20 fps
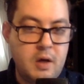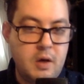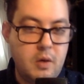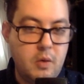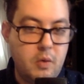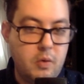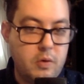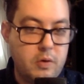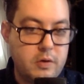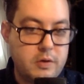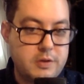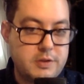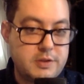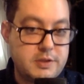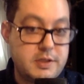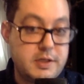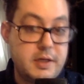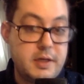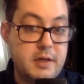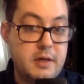or
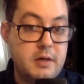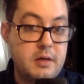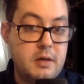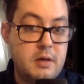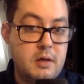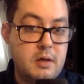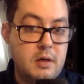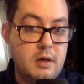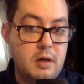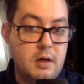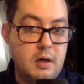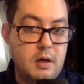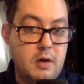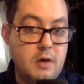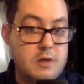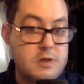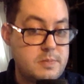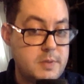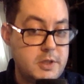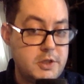sitting
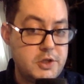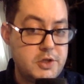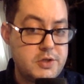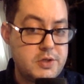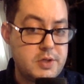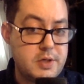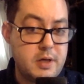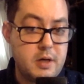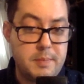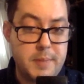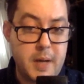auspiciously in a